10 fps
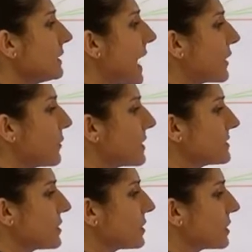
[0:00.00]
ladder
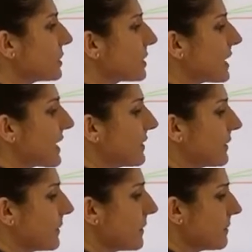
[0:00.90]
rungs that are gonna look like
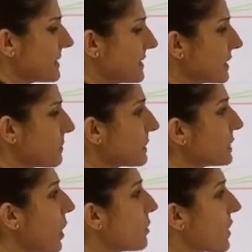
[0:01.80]
basically
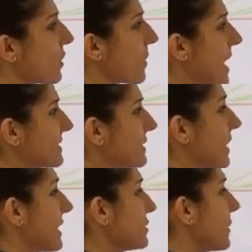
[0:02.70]
below the horizon
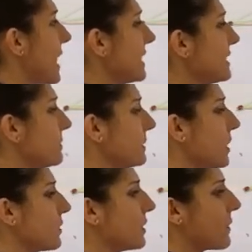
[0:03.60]
line. So anything
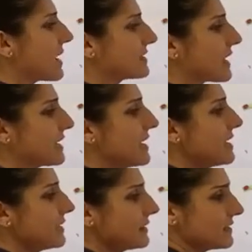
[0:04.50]
below the horizon line,
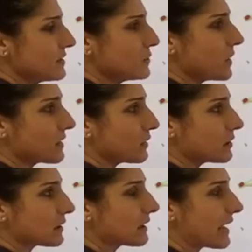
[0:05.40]
this is what they'll
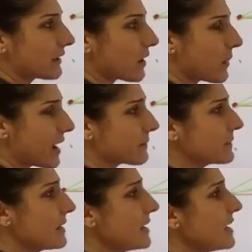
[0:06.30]
look like, all
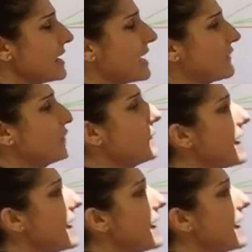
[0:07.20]
right? If you